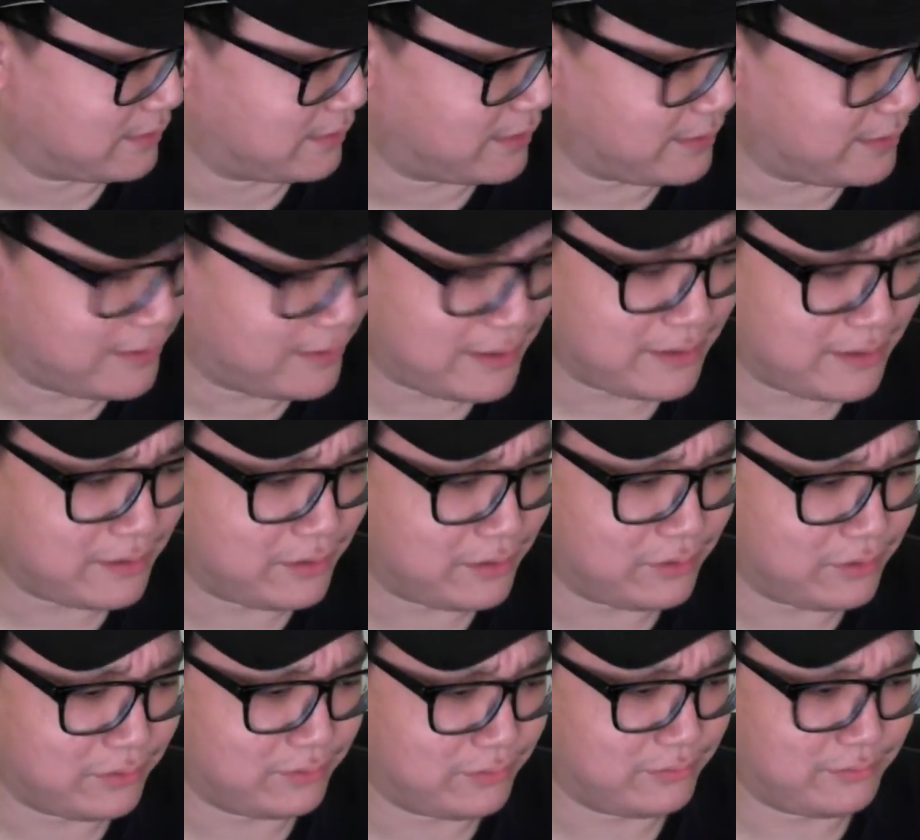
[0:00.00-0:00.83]
Again,
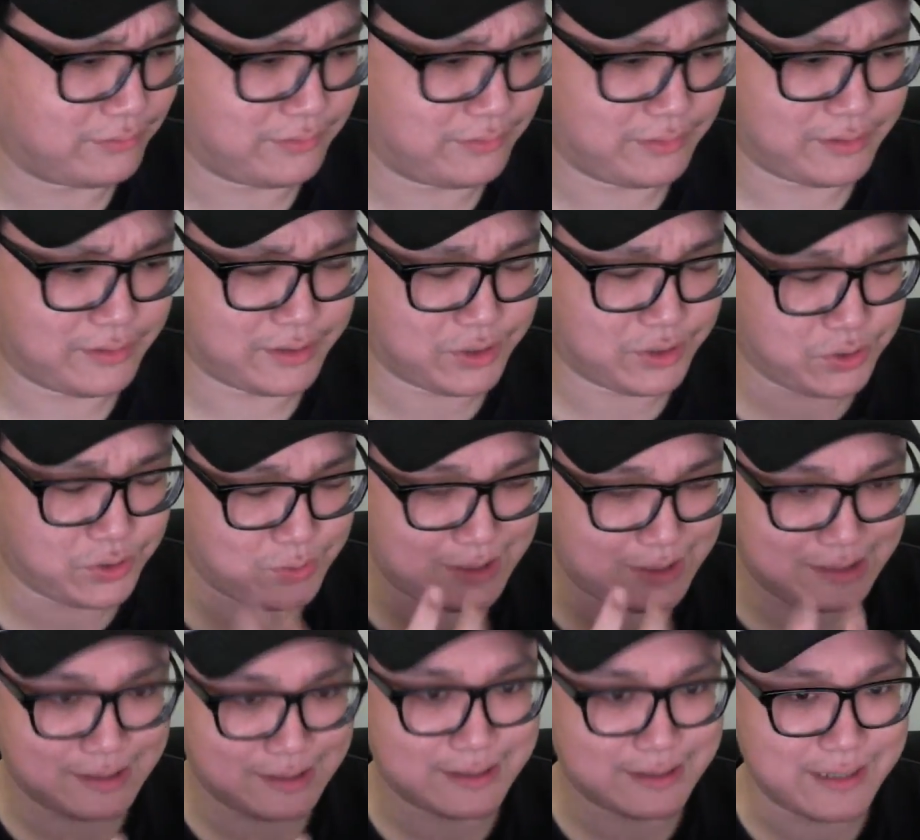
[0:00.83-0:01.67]
you know, the
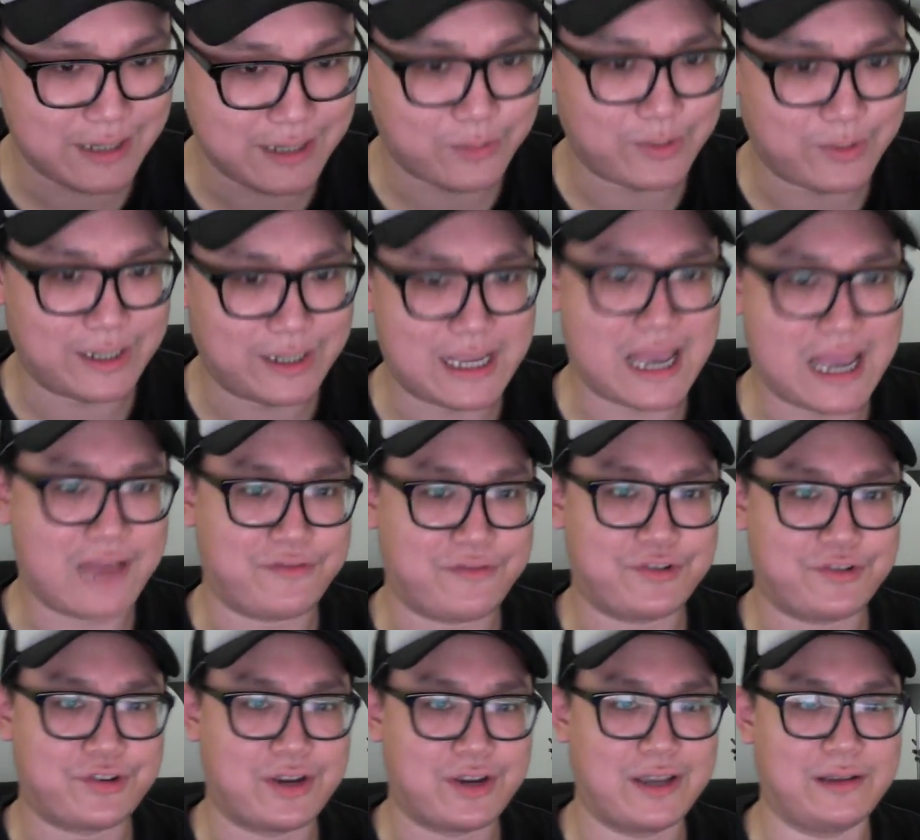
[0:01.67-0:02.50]
sweetest liquid that
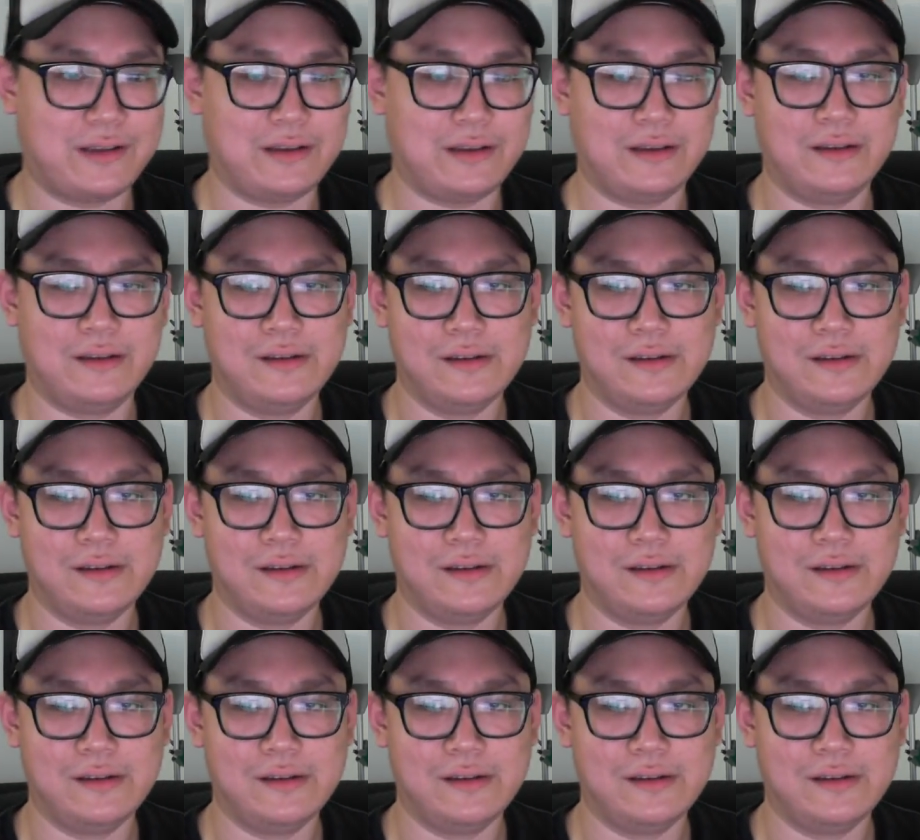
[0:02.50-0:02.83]
I've tried,